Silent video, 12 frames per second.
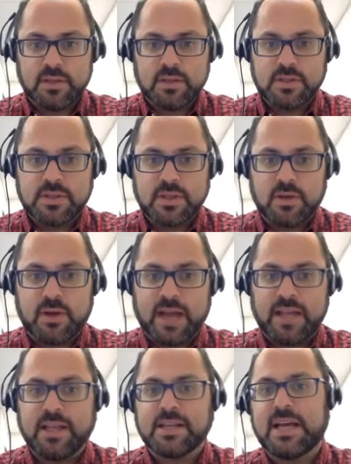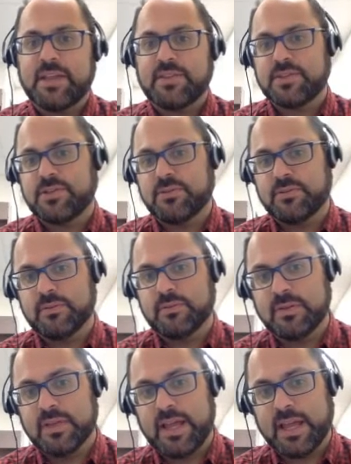So I clicked on the student.
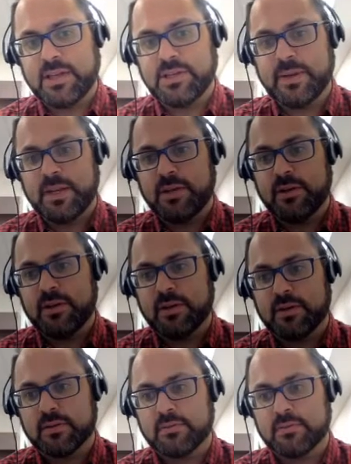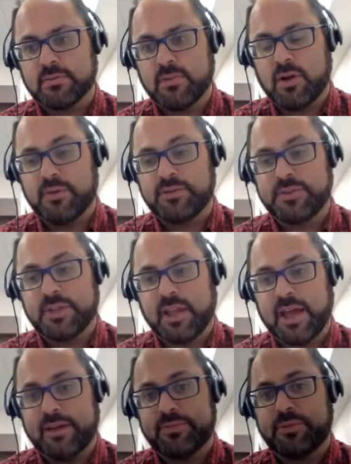I could do it here, off to the
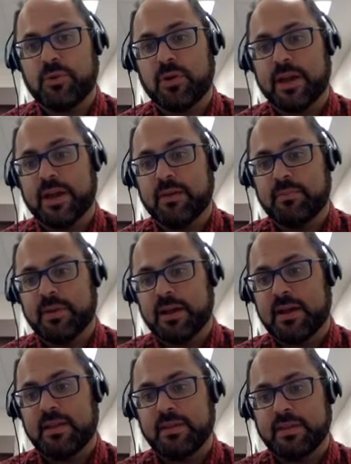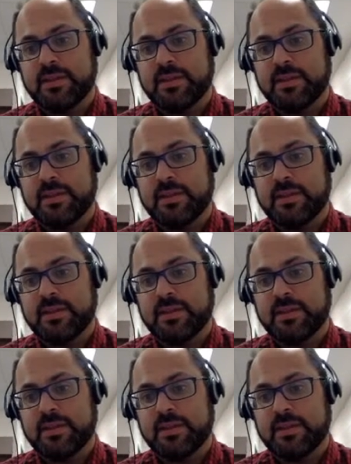left, or I can pick on the